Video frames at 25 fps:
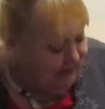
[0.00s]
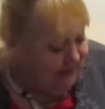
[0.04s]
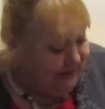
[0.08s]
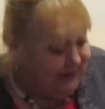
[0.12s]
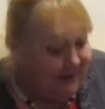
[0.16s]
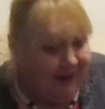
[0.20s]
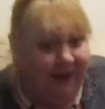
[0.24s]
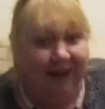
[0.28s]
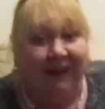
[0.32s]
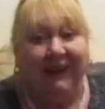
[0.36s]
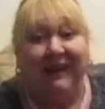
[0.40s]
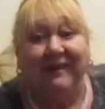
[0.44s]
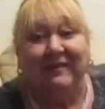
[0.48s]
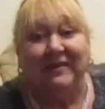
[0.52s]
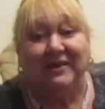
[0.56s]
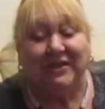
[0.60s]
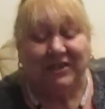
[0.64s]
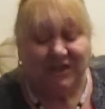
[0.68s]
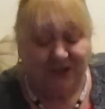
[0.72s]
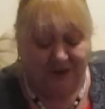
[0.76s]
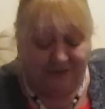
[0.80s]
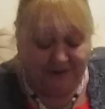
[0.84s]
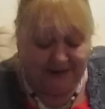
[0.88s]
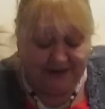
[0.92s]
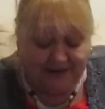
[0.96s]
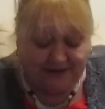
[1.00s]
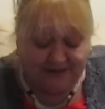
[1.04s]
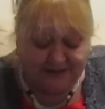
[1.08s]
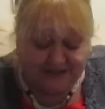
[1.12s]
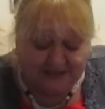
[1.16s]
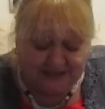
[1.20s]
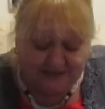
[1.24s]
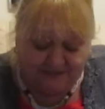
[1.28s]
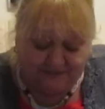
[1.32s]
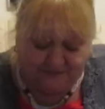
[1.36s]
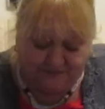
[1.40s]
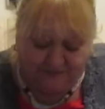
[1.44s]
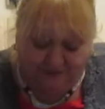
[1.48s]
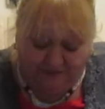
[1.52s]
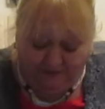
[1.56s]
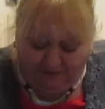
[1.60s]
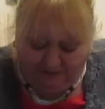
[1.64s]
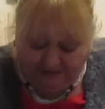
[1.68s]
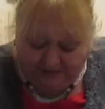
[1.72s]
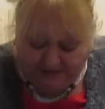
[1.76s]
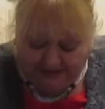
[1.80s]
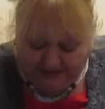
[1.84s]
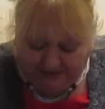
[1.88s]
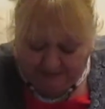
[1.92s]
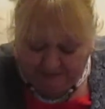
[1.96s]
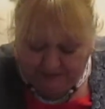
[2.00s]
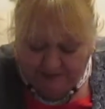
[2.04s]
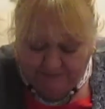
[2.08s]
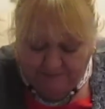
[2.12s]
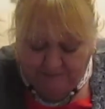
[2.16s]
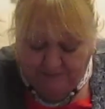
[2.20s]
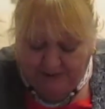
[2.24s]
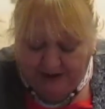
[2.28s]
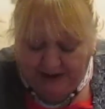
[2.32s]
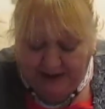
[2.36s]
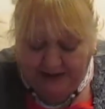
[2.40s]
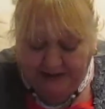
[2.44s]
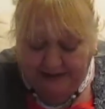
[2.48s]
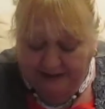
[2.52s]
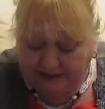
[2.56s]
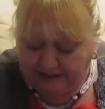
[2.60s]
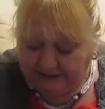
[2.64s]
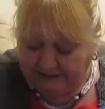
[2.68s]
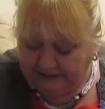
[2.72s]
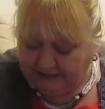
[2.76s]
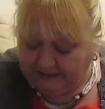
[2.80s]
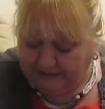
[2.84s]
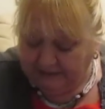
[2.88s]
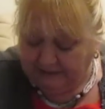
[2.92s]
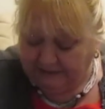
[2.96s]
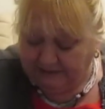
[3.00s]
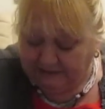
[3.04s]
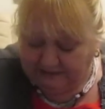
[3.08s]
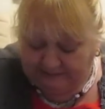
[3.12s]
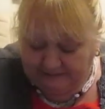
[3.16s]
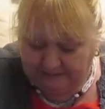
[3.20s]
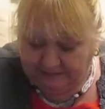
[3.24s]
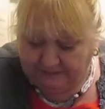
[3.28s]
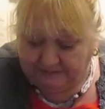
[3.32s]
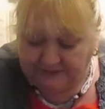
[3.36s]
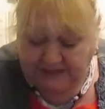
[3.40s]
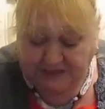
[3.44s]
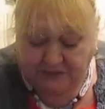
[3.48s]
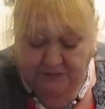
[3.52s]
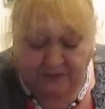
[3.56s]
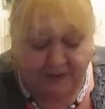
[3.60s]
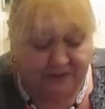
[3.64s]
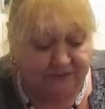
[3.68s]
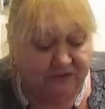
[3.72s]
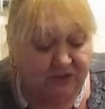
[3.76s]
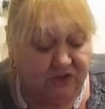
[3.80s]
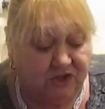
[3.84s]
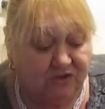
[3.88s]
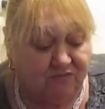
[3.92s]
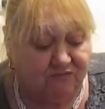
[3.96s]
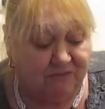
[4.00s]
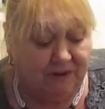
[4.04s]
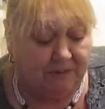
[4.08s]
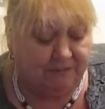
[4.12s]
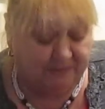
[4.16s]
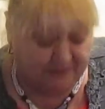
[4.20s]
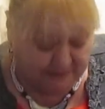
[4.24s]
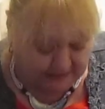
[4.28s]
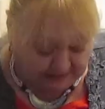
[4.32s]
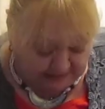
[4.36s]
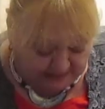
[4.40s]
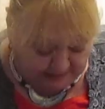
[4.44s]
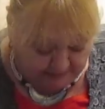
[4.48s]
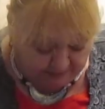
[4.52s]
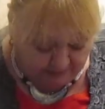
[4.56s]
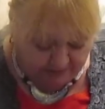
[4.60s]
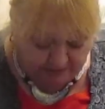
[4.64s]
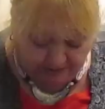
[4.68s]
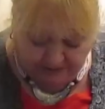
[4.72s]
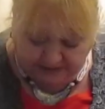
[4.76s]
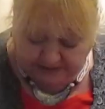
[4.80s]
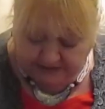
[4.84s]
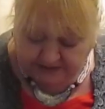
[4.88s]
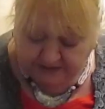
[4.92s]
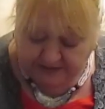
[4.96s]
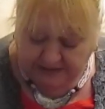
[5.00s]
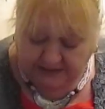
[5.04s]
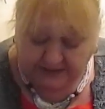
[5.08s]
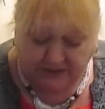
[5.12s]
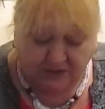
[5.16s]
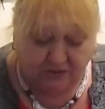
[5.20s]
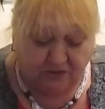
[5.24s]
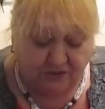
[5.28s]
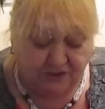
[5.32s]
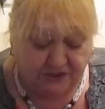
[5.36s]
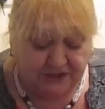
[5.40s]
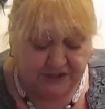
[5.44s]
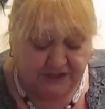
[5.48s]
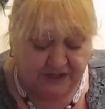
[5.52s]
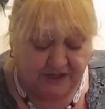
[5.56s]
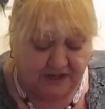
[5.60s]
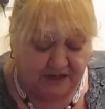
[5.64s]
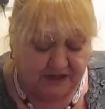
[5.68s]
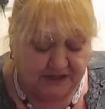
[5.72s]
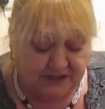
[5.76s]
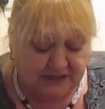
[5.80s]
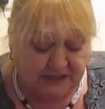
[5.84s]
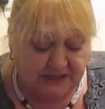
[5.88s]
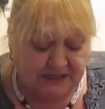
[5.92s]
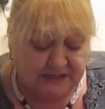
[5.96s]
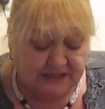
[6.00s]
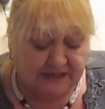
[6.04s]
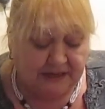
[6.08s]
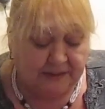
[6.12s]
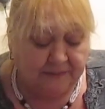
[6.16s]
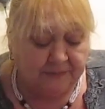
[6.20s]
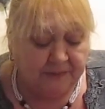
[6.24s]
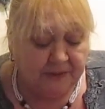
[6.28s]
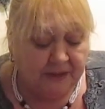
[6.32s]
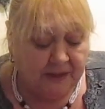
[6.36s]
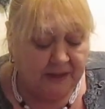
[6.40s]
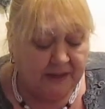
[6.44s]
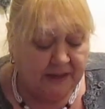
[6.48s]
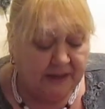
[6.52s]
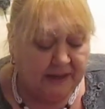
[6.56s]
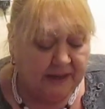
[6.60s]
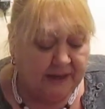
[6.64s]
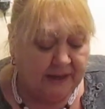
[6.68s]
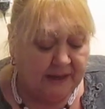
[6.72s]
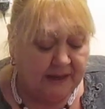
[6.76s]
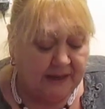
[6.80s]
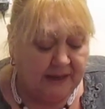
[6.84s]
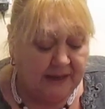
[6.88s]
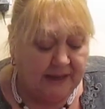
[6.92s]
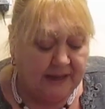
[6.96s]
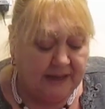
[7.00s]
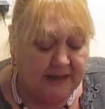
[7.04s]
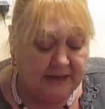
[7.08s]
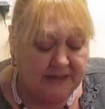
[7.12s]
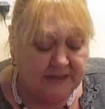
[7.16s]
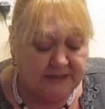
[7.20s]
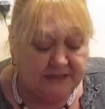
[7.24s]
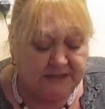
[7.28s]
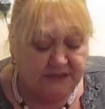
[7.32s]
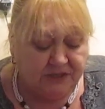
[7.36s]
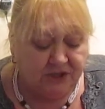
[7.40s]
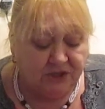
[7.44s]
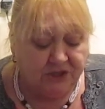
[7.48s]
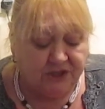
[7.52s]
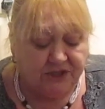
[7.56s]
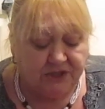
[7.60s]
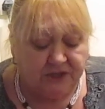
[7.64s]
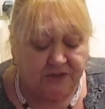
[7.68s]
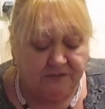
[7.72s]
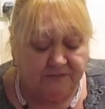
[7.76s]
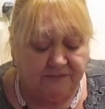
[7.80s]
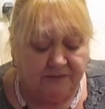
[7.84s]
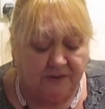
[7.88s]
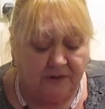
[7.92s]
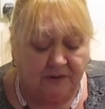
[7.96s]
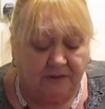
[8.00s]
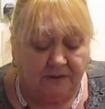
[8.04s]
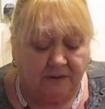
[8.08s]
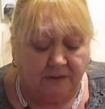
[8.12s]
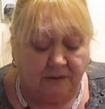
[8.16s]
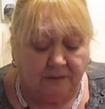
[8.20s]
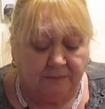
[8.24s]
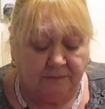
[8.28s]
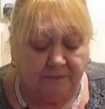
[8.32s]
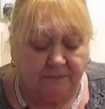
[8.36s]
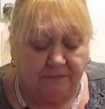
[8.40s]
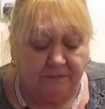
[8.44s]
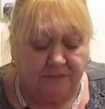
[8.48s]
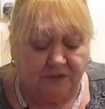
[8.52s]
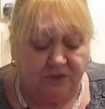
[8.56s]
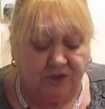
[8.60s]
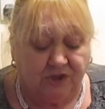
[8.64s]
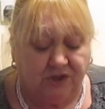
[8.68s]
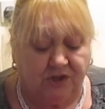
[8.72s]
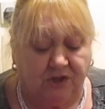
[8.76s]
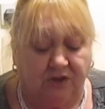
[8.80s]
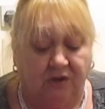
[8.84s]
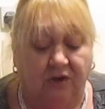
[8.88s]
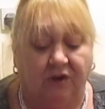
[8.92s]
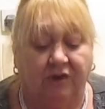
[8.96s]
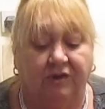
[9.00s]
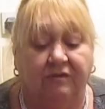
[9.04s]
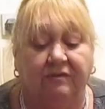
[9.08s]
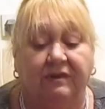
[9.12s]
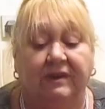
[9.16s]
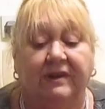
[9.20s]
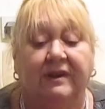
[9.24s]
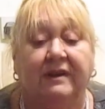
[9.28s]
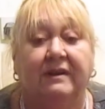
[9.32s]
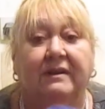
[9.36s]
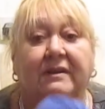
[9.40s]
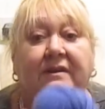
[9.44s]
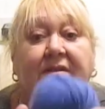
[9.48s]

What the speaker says: can't even show it because it's falling out of my bag. And this one, I've just ripped the label on it, so that's a good start, isn't it? It's just a just an ordinary